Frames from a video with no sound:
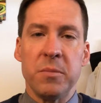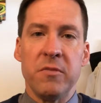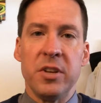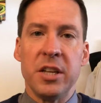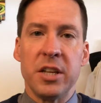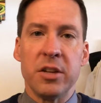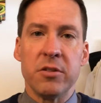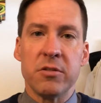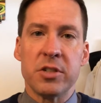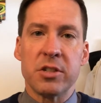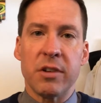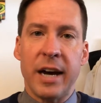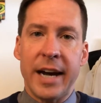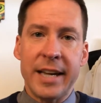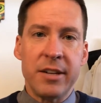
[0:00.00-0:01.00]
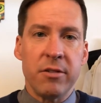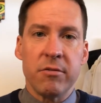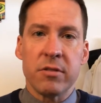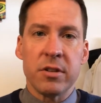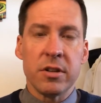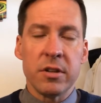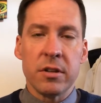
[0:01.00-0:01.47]
videos, so I don't,
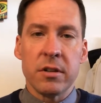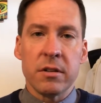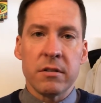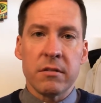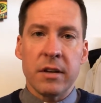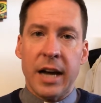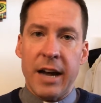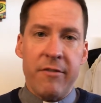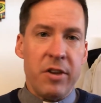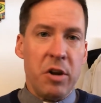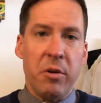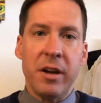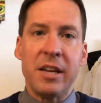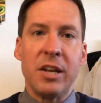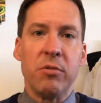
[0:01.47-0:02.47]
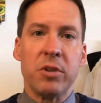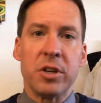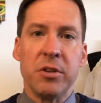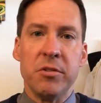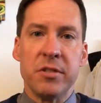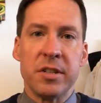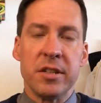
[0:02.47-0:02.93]
I have no idea what
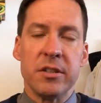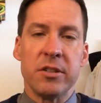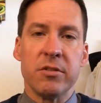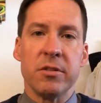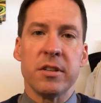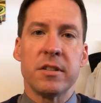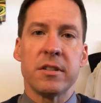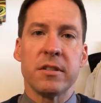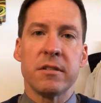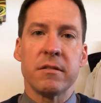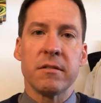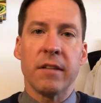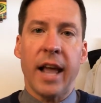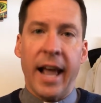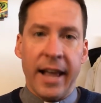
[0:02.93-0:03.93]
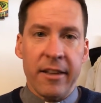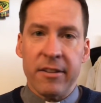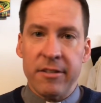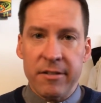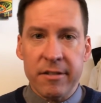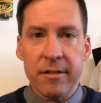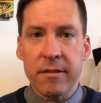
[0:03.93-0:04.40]
goes into it,
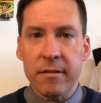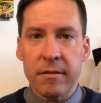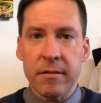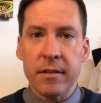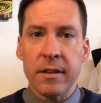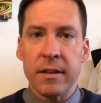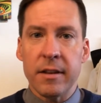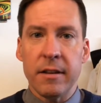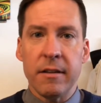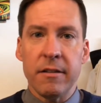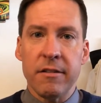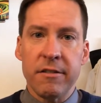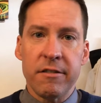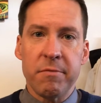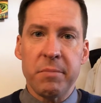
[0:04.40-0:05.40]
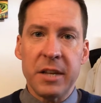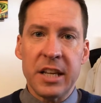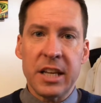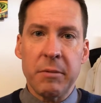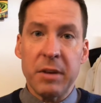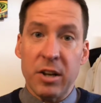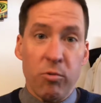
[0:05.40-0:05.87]
as is
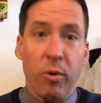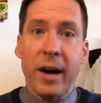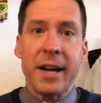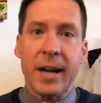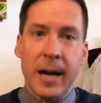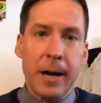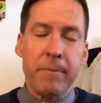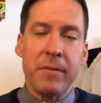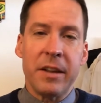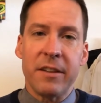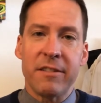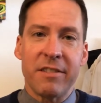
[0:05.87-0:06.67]
becoming quite obvious